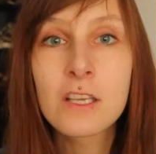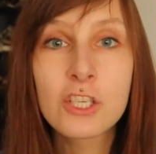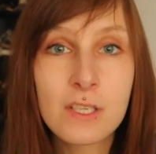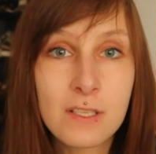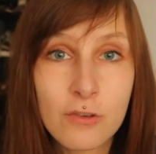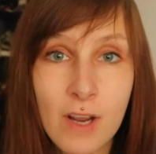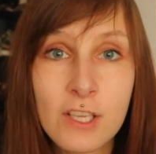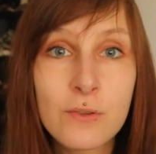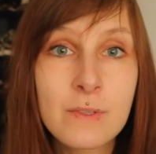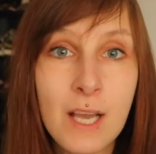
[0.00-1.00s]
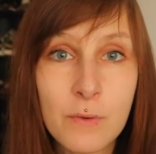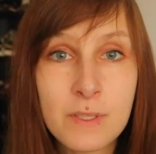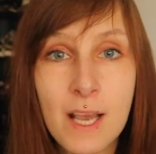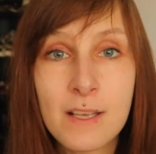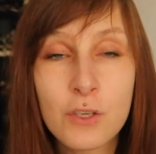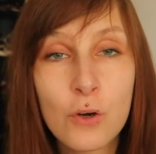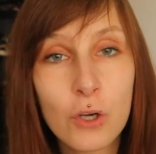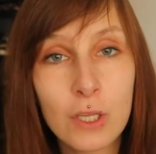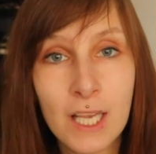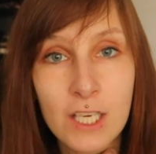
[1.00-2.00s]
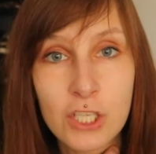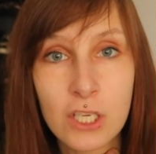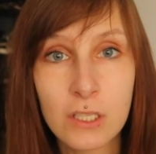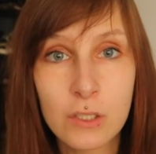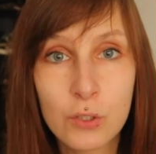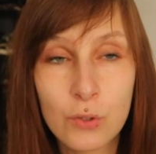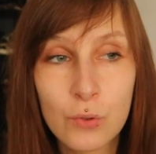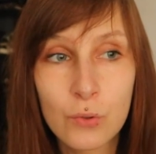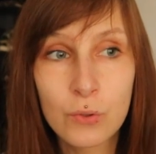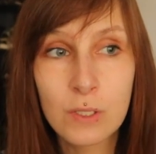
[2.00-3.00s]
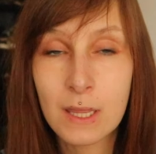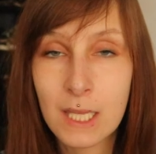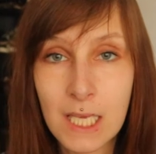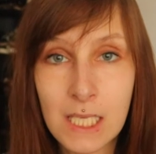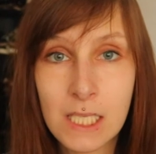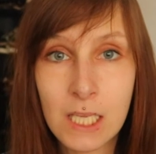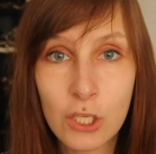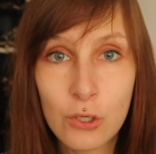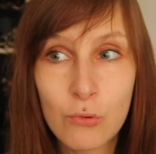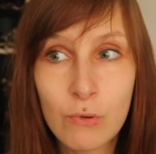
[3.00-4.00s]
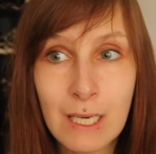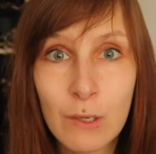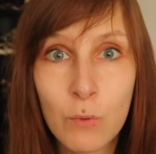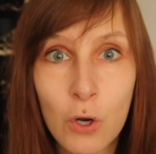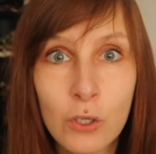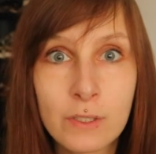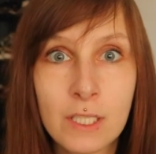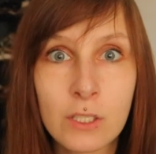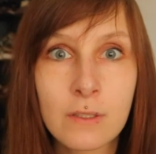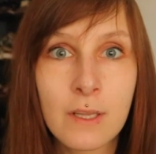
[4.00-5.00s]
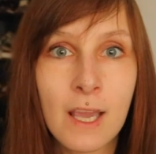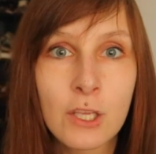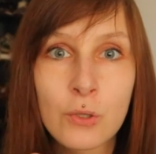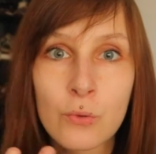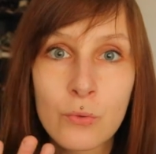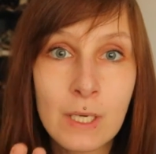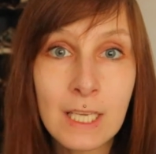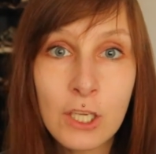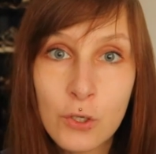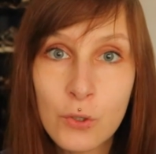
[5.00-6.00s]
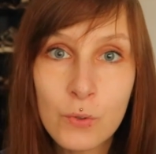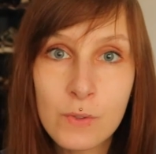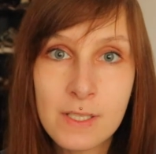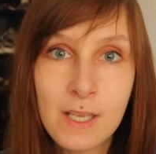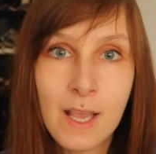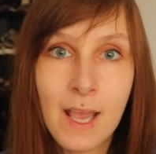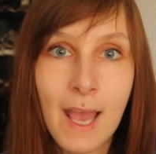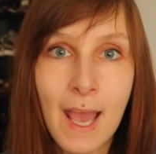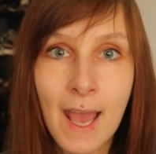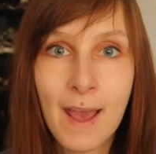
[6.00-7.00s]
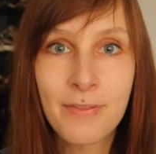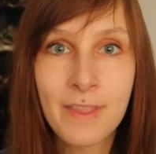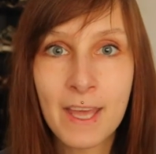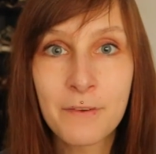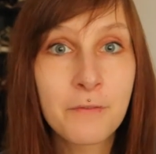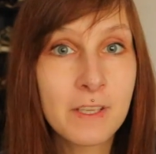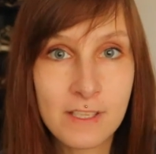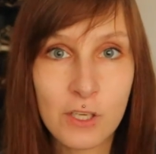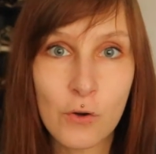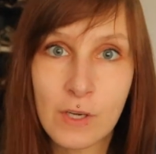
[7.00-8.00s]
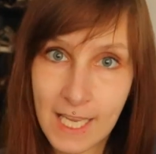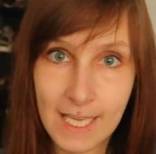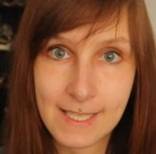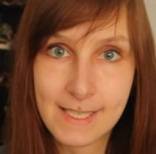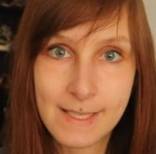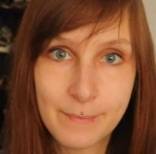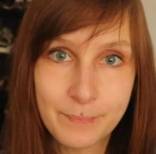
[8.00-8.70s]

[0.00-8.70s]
Just try to downsize your collection to the things that you really want and that you really use and that fits your needs.